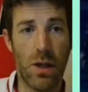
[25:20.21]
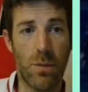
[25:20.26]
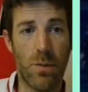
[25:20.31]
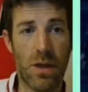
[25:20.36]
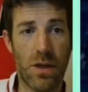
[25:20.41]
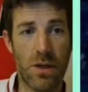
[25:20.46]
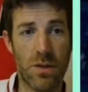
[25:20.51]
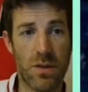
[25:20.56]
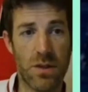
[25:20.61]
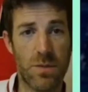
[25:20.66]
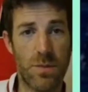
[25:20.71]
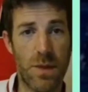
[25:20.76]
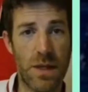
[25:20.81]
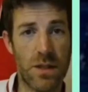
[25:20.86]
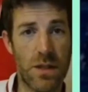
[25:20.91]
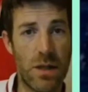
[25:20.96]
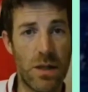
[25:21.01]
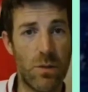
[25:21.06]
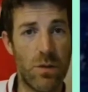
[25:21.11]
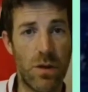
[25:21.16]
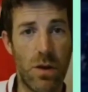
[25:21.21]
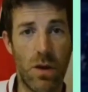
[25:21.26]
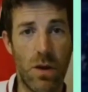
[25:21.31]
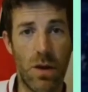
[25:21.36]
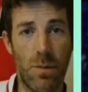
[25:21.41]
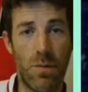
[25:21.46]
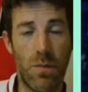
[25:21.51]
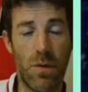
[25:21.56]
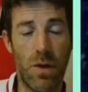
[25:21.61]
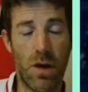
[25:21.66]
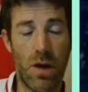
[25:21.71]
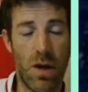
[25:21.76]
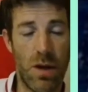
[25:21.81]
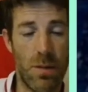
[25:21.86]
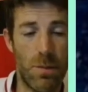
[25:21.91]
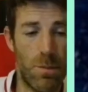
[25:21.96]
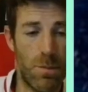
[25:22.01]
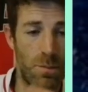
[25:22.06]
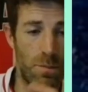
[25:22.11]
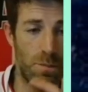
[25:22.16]
because especially with the high
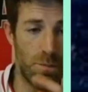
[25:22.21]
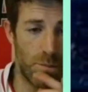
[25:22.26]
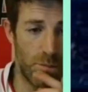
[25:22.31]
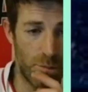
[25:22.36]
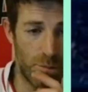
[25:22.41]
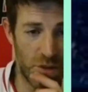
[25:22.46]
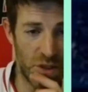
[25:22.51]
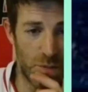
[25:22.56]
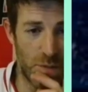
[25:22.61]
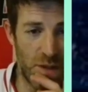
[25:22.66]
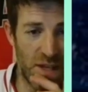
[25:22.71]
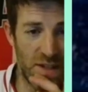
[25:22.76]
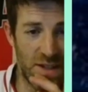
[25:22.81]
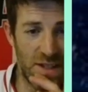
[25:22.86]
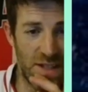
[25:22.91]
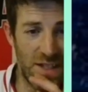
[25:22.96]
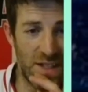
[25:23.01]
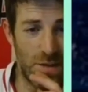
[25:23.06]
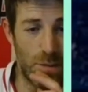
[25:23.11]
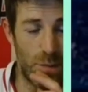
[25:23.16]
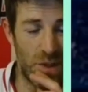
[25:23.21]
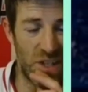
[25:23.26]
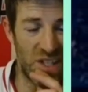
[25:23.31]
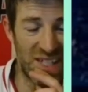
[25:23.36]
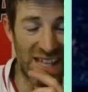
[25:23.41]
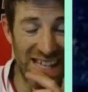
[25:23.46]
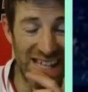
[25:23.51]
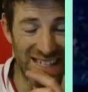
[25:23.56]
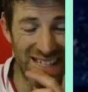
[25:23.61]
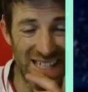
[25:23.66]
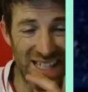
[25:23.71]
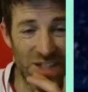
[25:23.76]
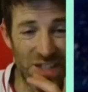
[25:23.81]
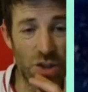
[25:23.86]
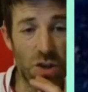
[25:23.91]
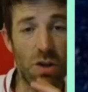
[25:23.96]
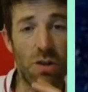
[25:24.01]
percentage